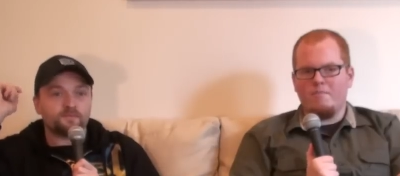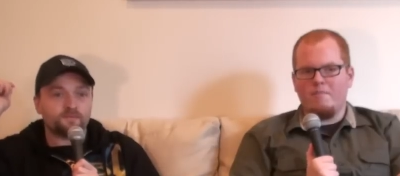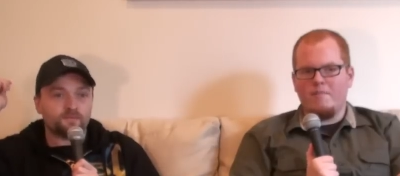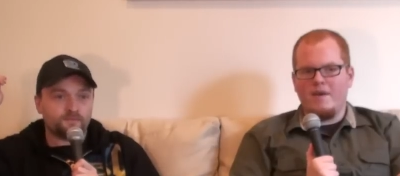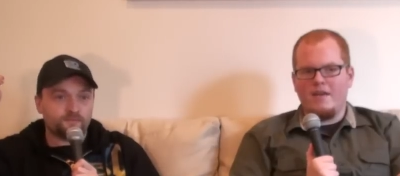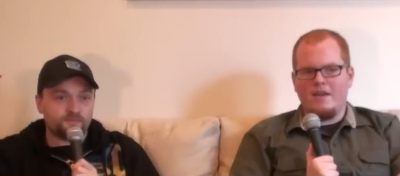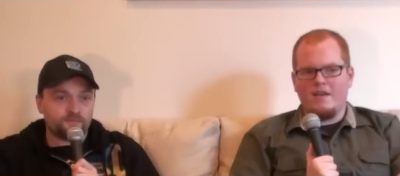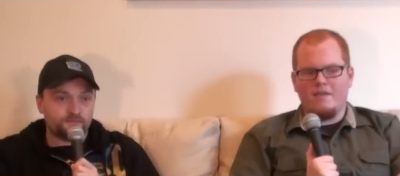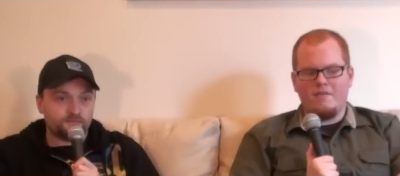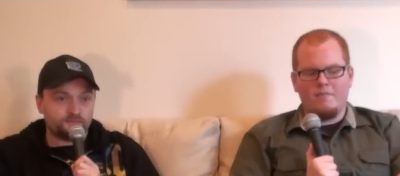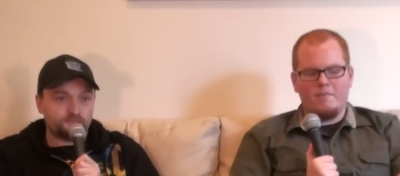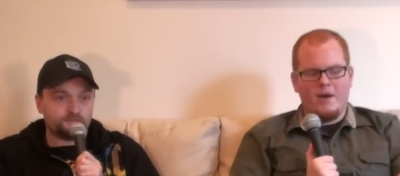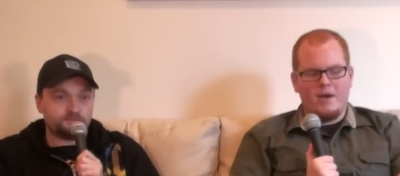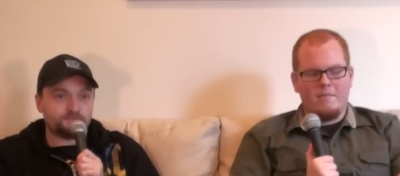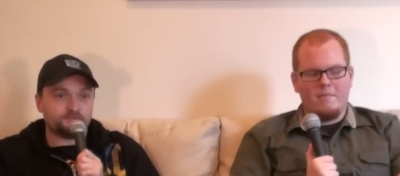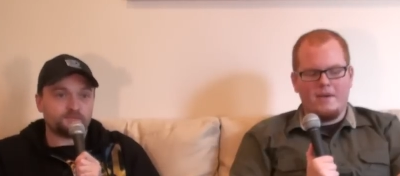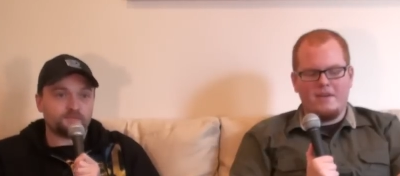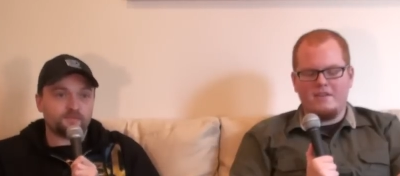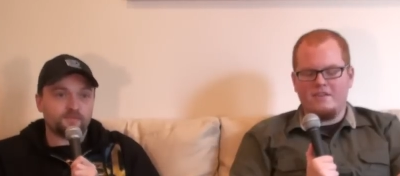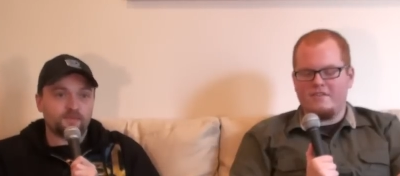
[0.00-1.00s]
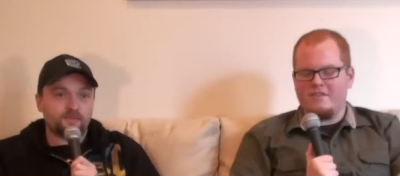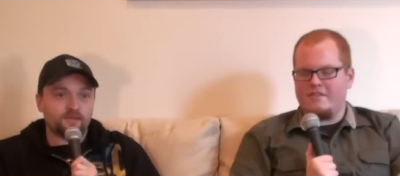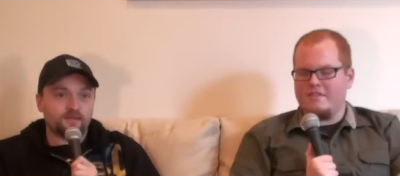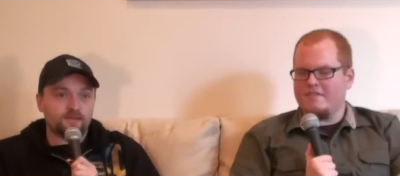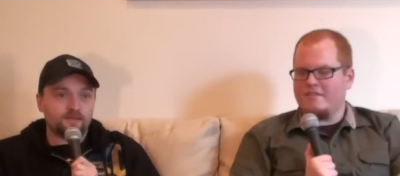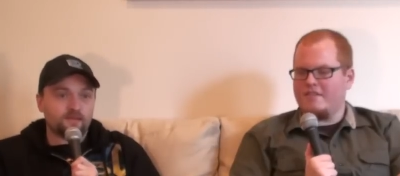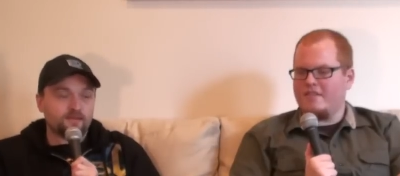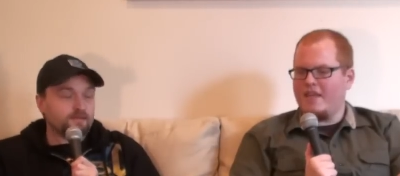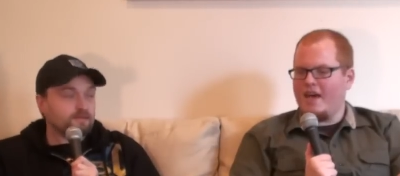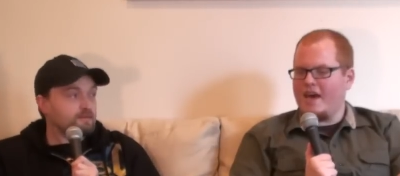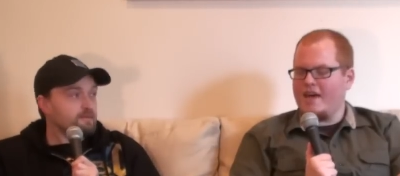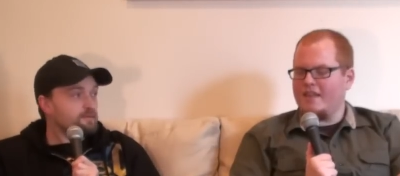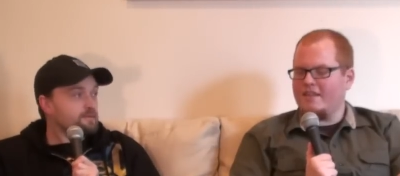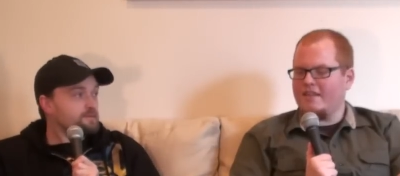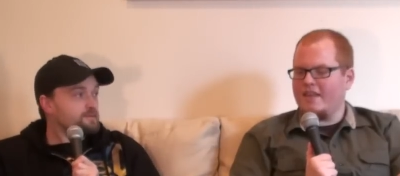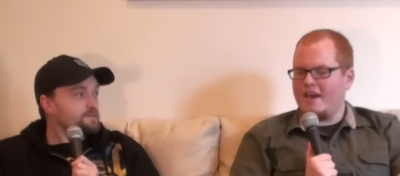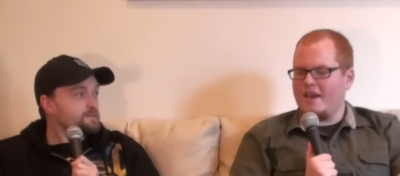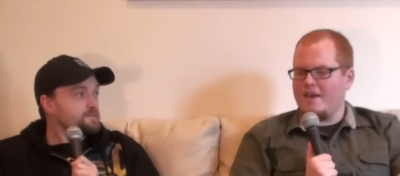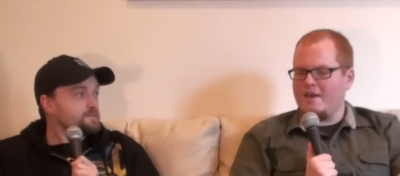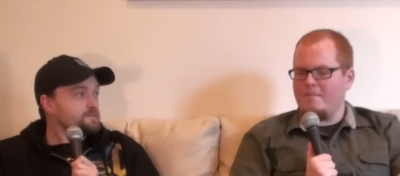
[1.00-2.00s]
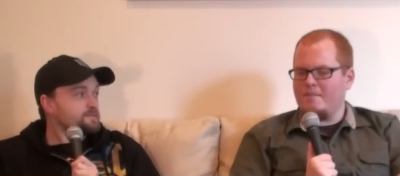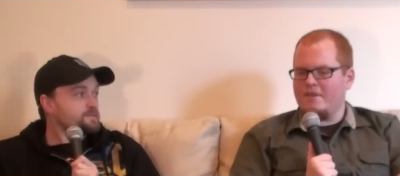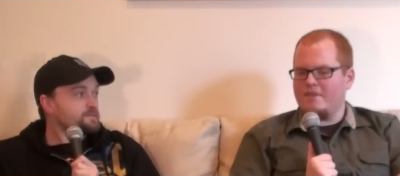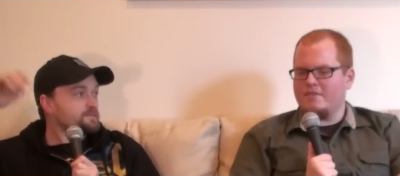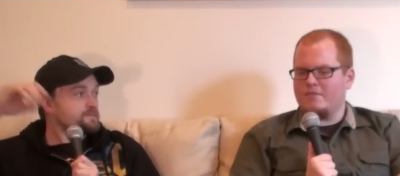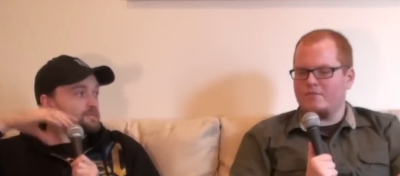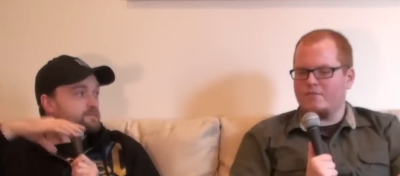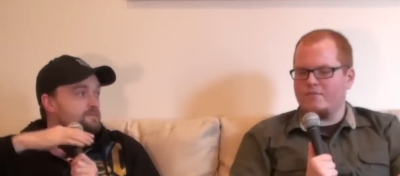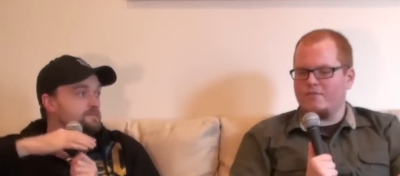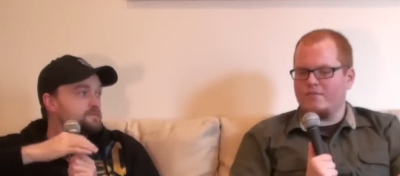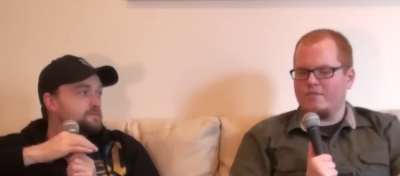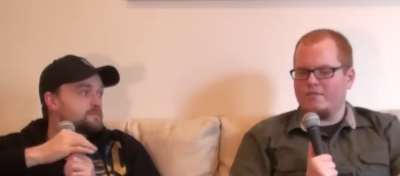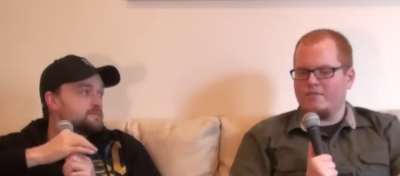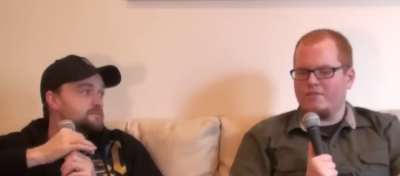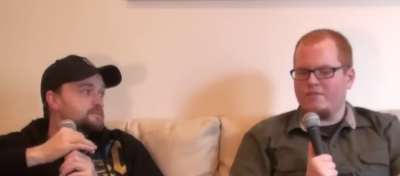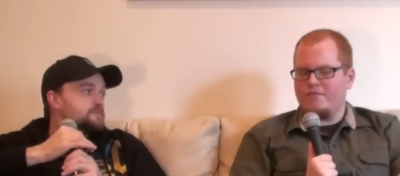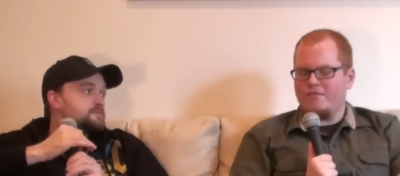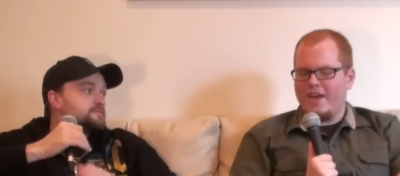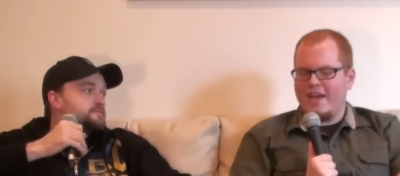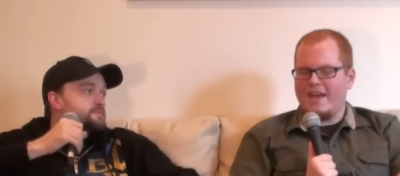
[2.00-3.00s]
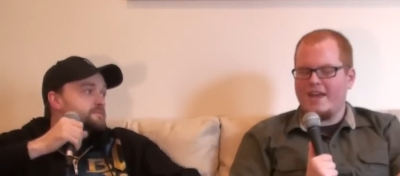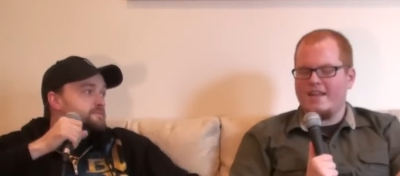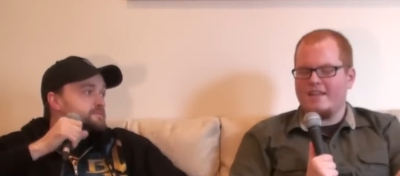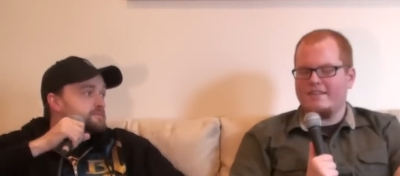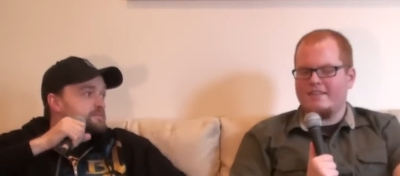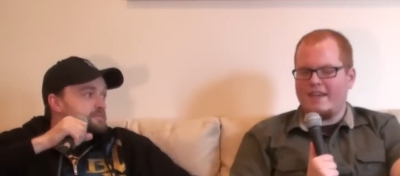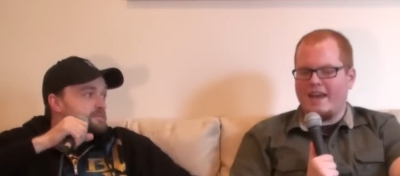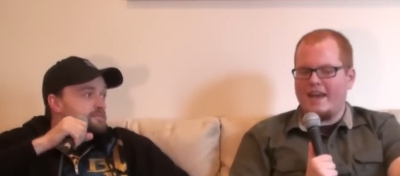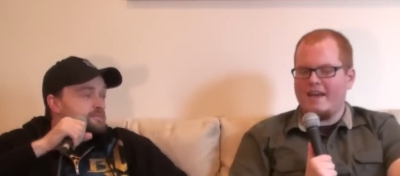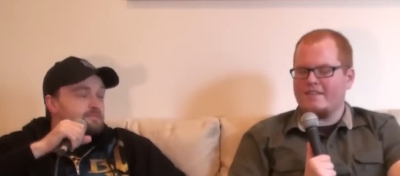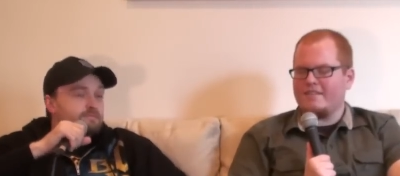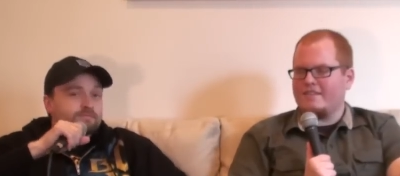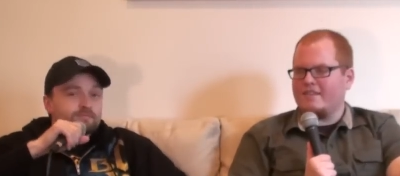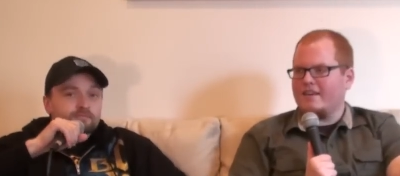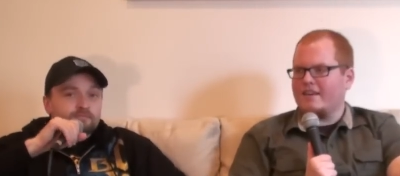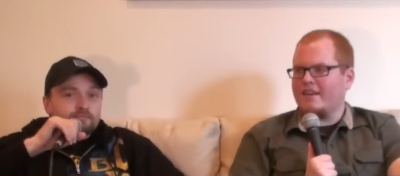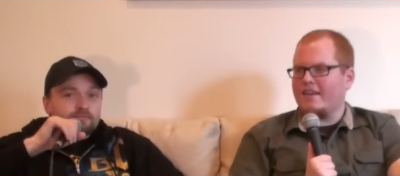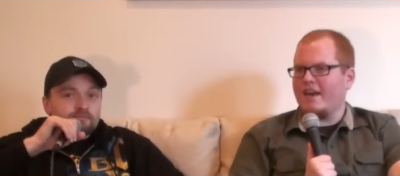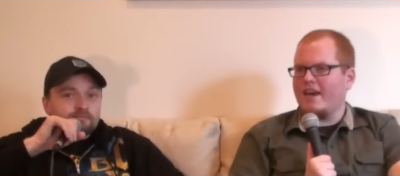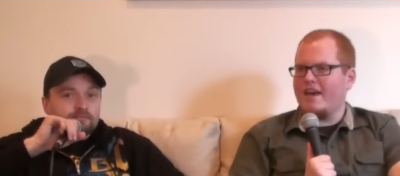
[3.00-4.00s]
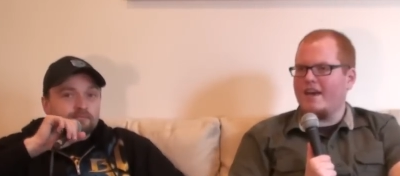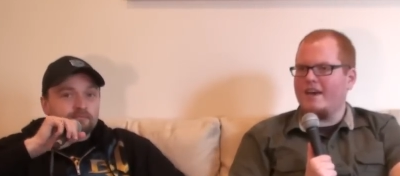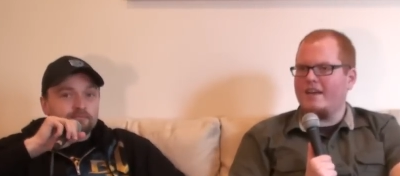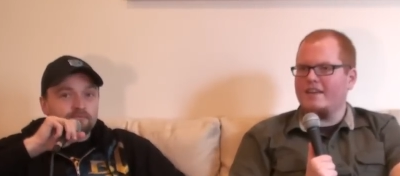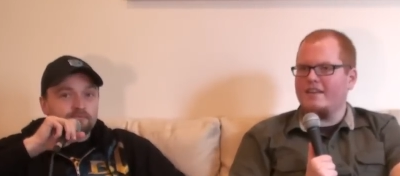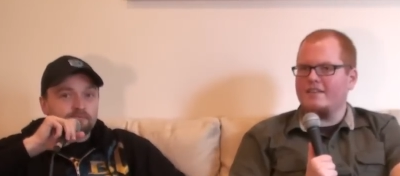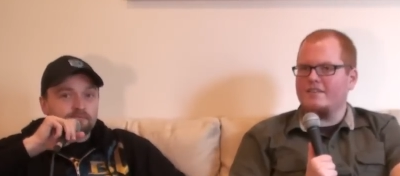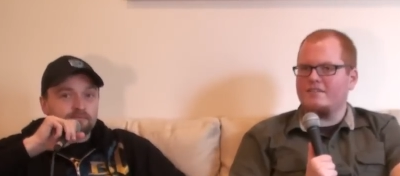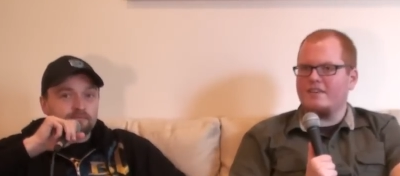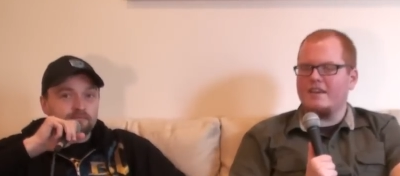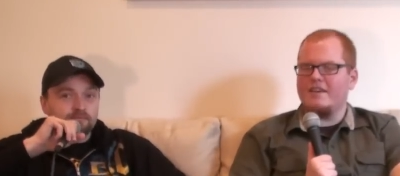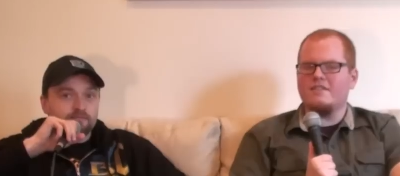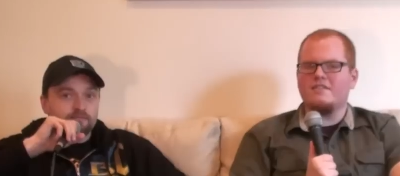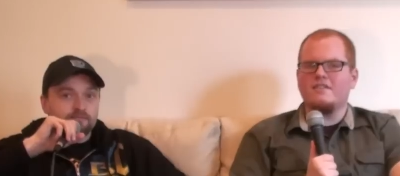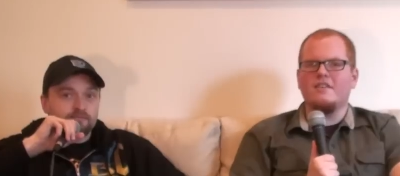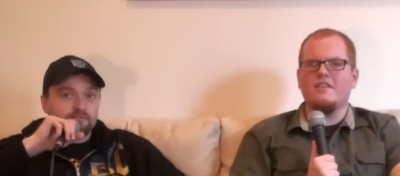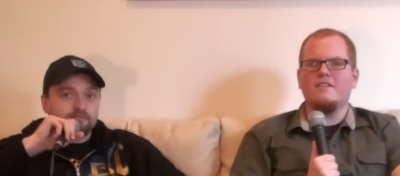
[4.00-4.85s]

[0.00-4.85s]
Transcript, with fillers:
Speaker 1: many of my appendages. That game is fantastic, and it's it's